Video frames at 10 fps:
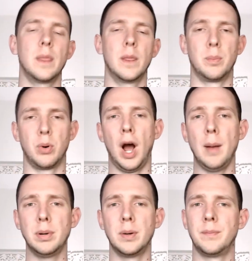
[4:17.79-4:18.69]
the
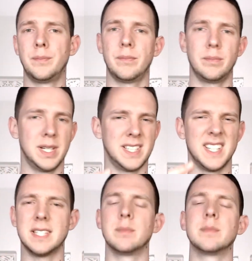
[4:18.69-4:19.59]
prop, basically
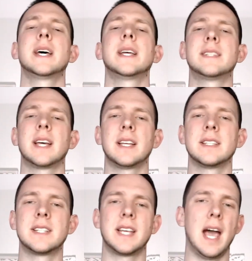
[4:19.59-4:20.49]
something 10
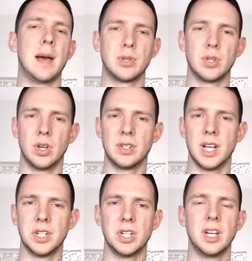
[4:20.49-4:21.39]
seconds to capture their
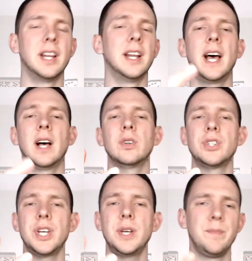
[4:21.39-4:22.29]
attention, an
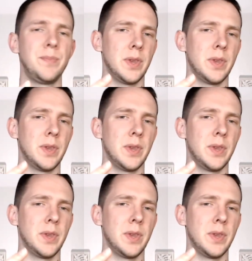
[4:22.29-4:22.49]
analogy,